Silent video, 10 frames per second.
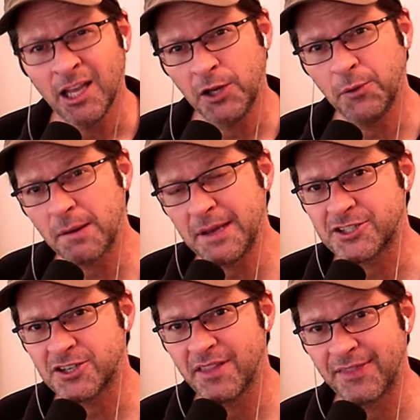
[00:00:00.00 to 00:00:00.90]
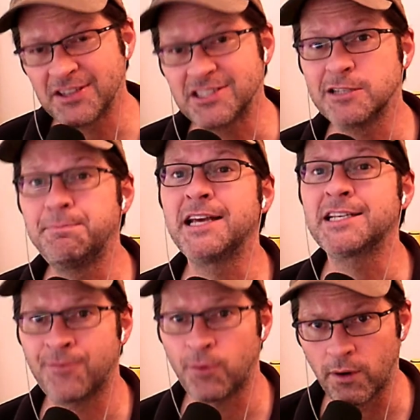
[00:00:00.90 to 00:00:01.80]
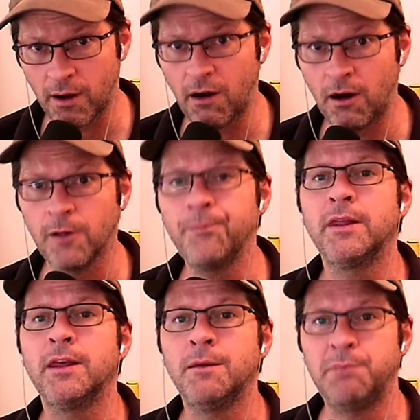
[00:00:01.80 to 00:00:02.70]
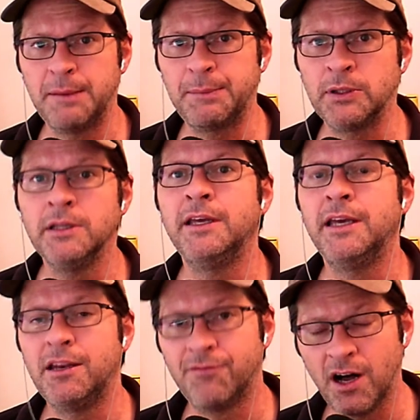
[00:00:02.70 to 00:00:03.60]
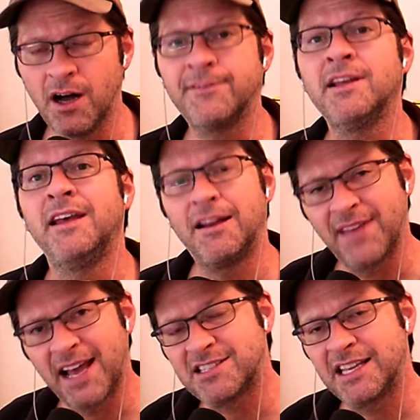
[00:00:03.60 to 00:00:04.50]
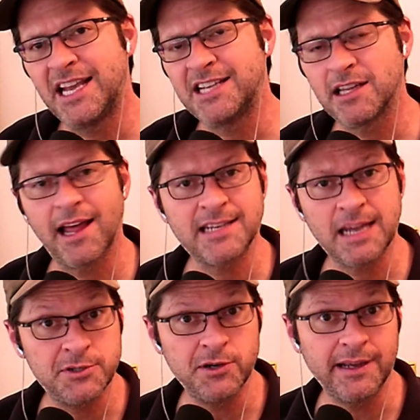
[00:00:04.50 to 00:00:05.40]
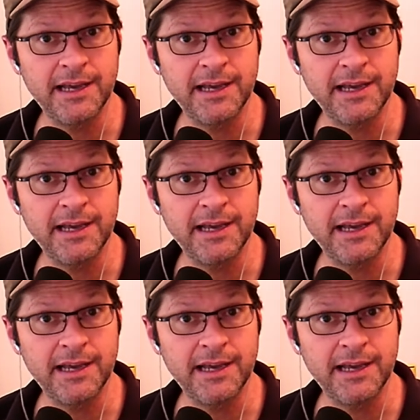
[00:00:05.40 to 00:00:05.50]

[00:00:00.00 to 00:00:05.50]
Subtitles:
You want to make sure that this is best for all people involved. And if that's the case, a lot of times you can get